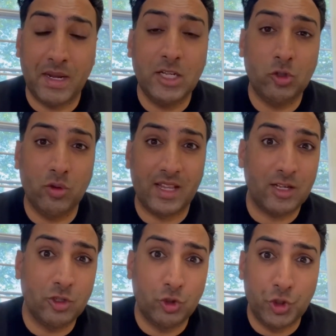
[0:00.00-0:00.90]
make sure
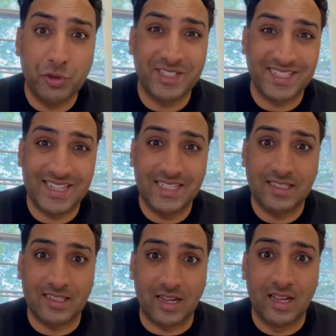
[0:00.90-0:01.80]
that you choose a
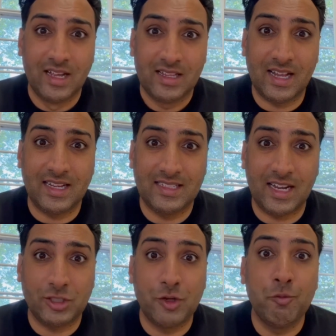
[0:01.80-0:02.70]
solicitor that is
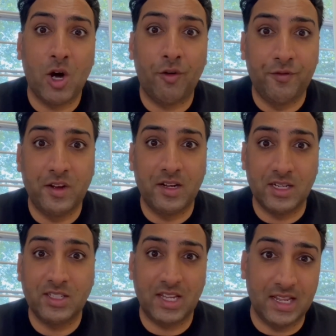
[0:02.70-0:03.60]
actually well
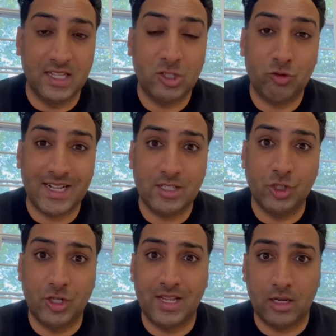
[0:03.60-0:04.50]
versed in the
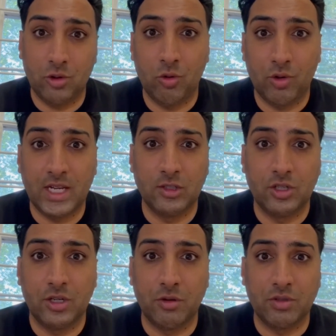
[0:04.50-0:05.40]
strategy that you're looking to do.